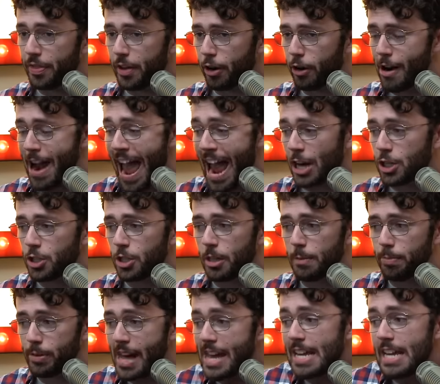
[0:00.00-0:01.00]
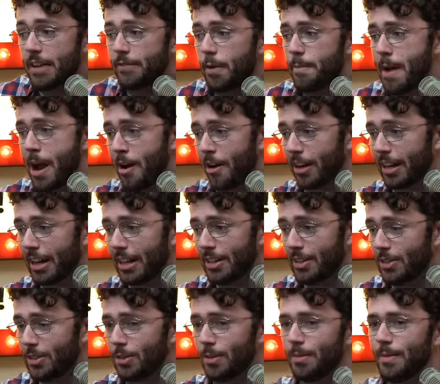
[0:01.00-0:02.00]
there are actually plenty of
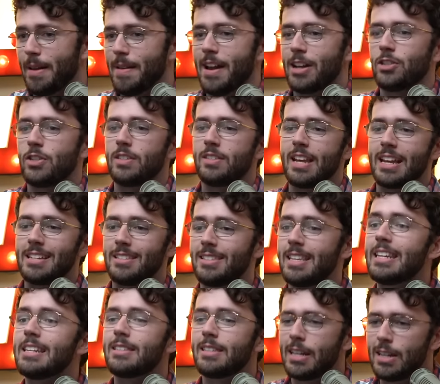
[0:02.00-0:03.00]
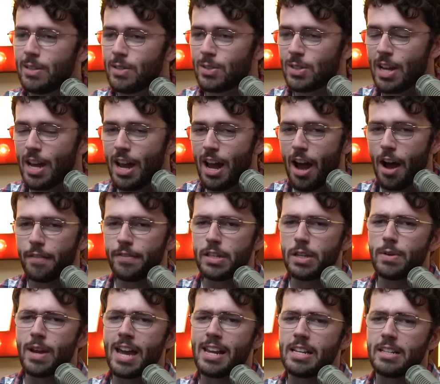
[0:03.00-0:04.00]
American, or maybe I should say citizens of the
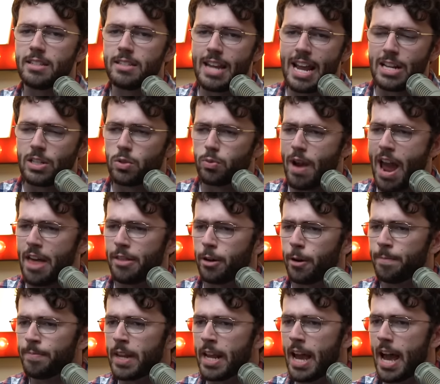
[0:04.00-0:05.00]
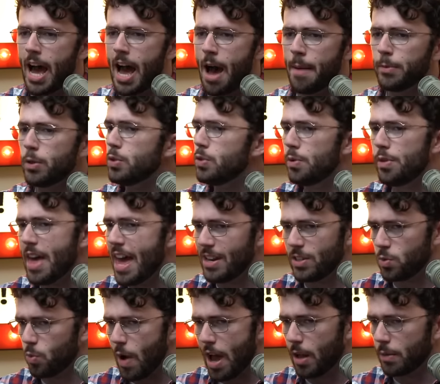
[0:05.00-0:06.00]
United States, rather, um, who do that
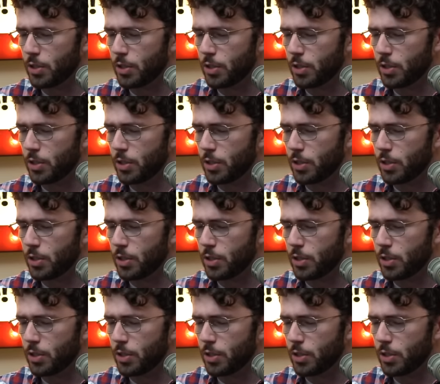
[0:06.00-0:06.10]
as well,